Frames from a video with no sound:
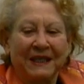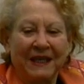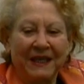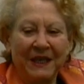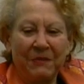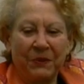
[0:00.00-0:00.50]

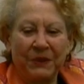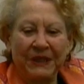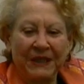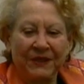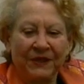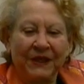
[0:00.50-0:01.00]
And he
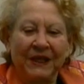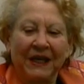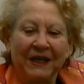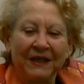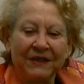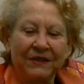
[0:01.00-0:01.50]
particularly
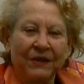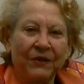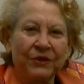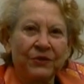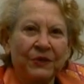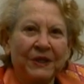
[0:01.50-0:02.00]
liked
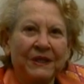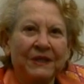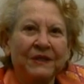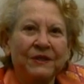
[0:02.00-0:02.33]
Australia